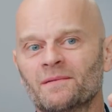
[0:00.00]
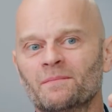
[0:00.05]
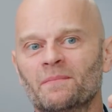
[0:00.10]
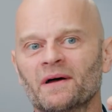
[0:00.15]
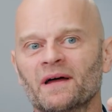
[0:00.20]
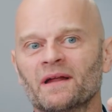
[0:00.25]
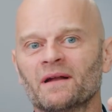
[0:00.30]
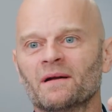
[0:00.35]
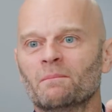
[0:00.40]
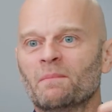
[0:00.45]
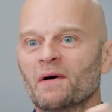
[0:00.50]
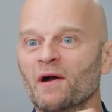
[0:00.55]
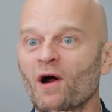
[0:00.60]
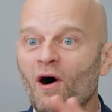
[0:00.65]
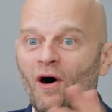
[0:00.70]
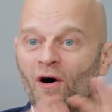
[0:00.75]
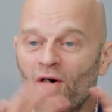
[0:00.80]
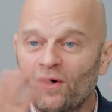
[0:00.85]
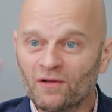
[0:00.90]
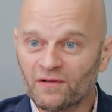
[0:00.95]
but
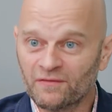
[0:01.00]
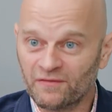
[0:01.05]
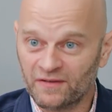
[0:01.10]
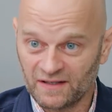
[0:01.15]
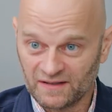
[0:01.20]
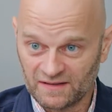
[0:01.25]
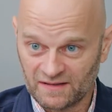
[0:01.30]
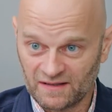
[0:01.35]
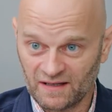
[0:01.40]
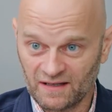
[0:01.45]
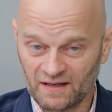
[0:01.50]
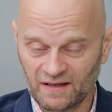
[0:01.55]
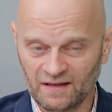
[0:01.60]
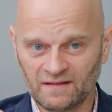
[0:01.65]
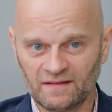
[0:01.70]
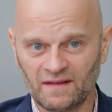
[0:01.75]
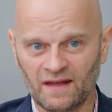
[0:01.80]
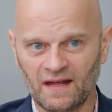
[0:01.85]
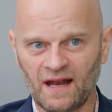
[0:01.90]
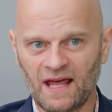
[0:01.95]
all of these
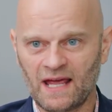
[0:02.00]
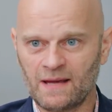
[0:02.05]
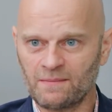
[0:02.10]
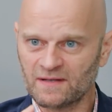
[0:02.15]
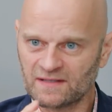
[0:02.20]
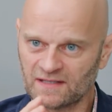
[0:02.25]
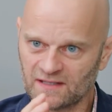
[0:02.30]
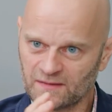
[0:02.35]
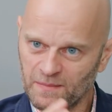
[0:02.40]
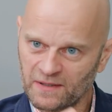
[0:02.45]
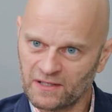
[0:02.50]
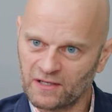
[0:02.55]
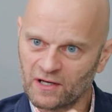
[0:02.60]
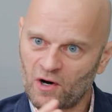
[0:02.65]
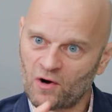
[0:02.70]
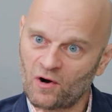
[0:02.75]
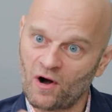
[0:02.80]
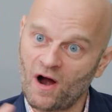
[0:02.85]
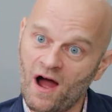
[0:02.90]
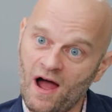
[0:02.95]
things that Amos has been
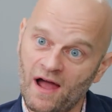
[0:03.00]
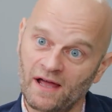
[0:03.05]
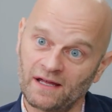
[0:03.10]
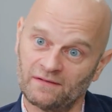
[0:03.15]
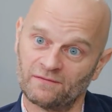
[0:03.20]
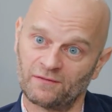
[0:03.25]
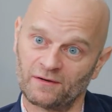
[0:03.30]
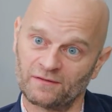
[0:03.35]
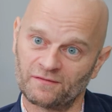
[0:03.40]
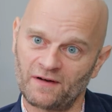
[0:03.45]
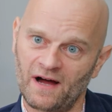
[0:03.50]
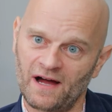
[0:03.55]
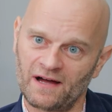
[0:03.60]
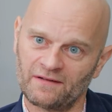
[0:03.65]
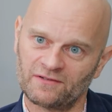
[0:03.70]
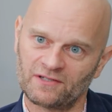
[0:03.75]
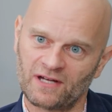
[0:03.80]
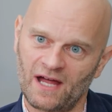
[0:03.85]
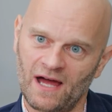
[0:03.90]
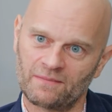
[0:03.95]
decrying for
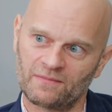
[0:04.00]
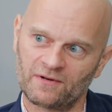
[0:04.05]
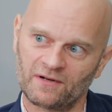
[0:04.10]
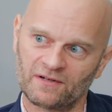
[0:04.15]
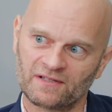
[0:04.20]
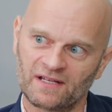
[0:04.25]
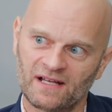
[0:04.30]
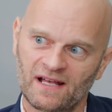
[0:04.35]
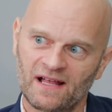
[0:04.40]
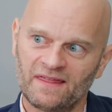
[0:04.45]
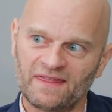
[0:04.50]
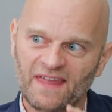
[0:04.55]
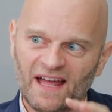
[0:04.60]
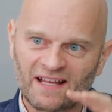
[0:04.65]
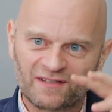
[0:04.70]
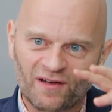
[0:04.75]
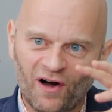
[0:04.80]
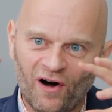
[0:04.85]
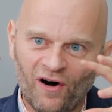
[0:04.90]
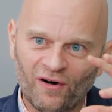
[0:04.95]
5 chapters,
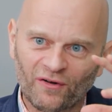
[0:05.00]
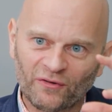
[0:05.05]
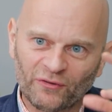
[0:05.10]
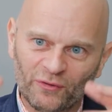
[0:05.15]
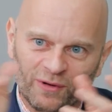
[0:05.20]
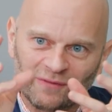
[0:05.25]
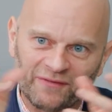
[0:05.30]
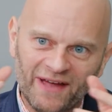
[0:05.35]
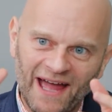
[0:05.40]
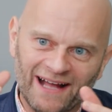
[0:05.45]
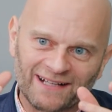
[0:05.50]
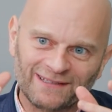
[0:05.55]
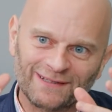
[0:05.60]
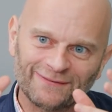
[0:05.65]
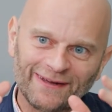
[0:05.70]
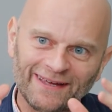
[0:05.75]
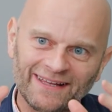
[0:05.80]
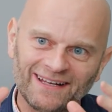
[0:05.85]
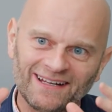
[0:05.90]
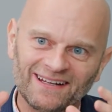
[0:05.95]
that's all sort of
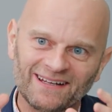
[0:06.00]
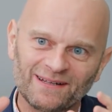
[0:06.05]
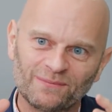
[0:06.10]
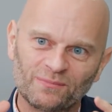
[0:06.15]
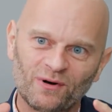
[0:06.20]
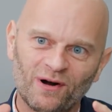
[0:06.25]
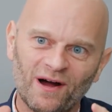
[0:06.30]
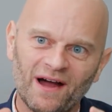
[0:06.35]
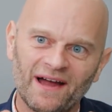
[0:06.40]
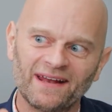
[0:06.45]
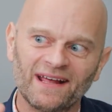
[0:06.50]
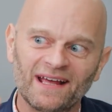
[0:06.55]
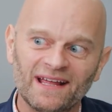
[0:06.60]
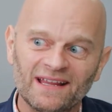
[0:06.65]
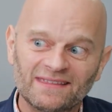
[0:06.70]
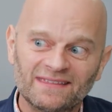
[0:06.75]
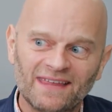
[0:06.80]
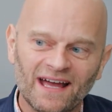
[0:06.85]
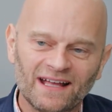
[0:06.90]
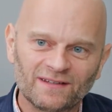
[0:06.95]
activated in pride.
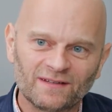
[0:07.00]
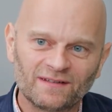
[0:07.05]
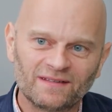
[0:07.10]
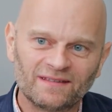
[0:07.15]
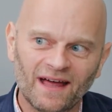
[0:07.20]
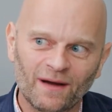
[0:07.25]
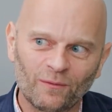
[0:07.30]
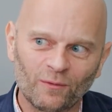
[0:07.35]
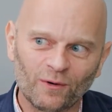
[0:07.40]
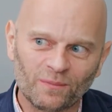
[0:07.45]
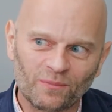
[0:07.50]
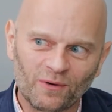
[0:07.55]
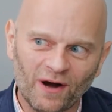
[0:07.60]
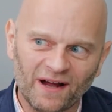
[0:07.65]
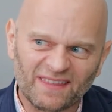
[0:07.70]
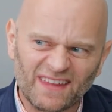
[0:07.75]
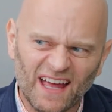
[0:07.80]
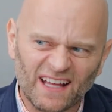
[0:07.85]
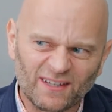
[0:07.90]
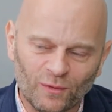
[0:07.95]
That's that word
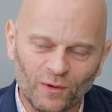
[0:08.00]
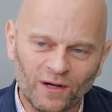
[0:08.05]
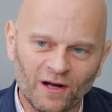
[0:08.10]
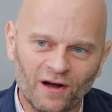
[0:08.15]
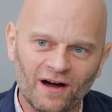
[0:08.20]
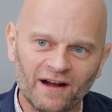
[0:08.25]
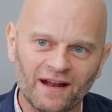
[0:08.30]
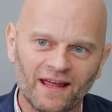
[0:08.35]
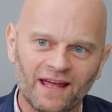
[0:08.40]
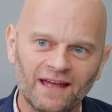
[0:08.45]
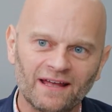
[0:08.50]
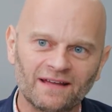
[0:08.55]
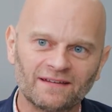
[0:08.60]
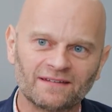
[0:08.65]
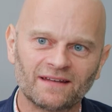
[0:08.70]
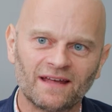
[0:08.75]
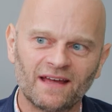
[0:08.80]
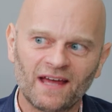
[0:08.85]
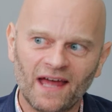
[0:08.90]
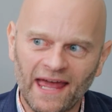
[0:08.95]
pride. That's what God
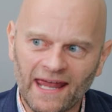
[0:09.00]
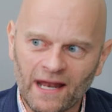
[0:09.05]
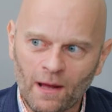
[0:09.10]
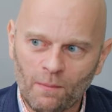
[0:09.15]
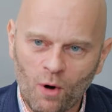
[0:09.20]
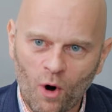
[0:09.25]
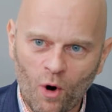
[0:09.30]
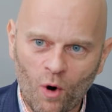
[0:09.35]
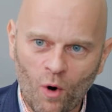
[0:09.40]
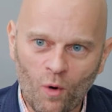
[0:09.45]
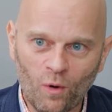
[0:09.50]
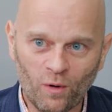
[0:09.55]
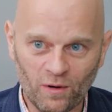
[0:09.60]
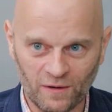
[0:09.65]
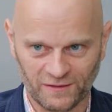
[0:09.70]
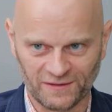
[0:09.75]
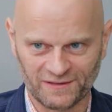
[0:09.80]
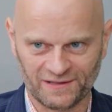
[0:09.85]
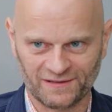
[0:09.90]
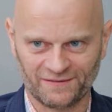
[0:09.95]
hates and
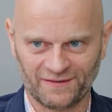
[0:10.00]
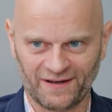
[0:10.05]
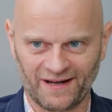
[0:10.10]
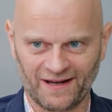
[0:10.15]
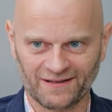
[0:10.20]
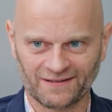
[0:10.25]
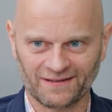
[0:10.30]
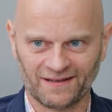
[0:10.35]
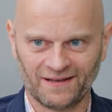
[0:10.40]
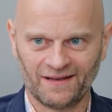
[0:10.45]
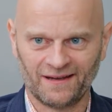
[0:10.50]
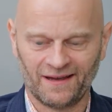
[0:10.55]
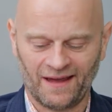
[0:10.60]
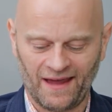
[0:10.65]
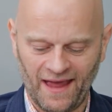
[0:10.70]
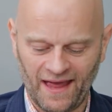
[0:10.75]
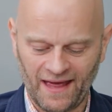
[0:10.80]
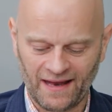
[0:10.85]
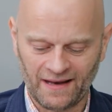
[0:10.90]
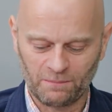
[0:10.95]
abhors, in fact.
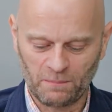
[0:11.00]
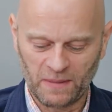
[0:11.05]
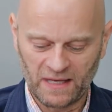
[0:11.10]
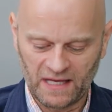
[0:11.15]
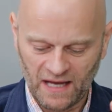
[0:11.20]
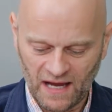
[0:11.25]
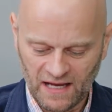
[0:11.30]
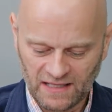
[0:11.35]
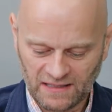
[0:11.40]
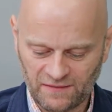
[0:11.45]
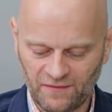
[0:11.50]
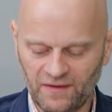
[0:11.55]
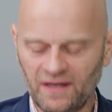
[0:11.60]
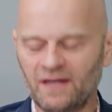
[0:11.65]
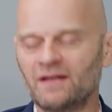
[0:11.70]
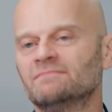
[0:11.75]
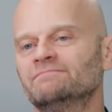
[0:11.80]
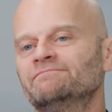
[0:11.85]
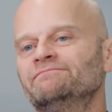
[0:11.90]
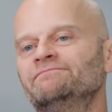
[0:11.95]
And because of
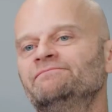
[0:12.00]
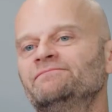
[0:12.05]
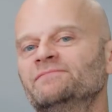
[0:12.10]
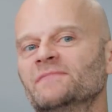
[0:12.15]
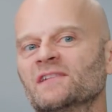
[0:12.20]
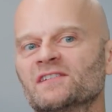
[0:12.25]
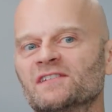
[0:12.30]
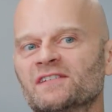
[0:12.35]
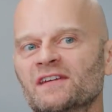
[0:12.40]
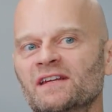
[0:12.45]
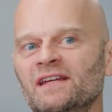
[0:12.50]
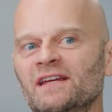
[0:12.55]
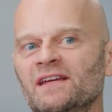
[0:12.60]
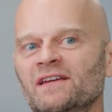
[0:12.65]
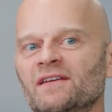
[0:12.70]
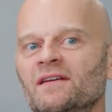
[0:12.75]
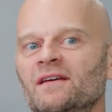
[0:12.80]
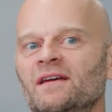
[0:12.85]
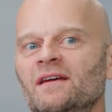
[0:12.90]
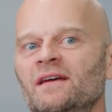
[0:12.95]
it, the
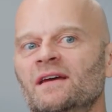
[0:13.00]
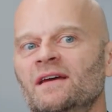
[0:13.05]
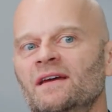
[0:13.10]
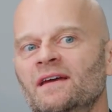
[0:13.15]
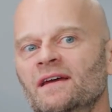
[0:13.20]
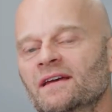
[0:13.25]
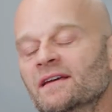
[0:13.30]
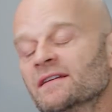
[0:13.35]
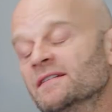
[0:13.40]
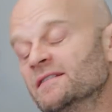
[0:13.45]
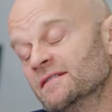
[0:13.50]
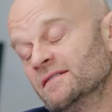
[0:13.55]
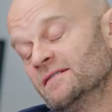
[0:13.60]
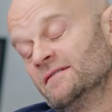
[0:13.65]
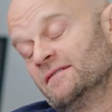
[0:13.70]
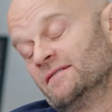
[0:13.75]
city days